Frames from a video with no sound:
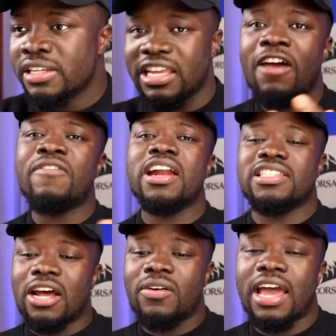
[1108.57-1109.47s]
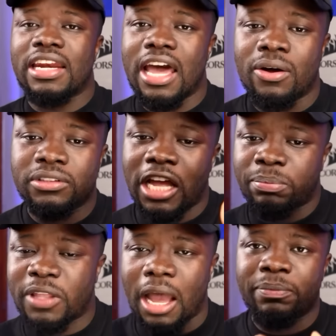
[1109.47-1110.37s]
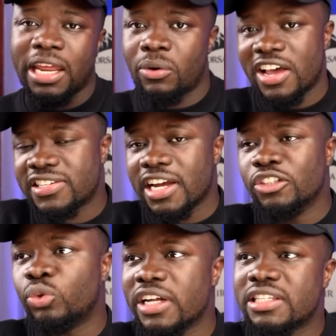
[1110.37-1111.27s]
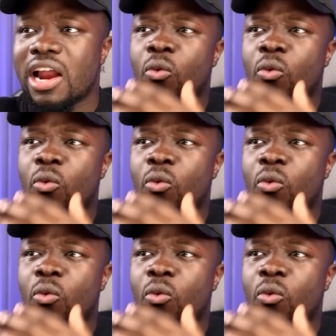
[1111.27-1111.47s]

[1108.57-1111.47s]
Say if I say right now, tap, the exchange rate in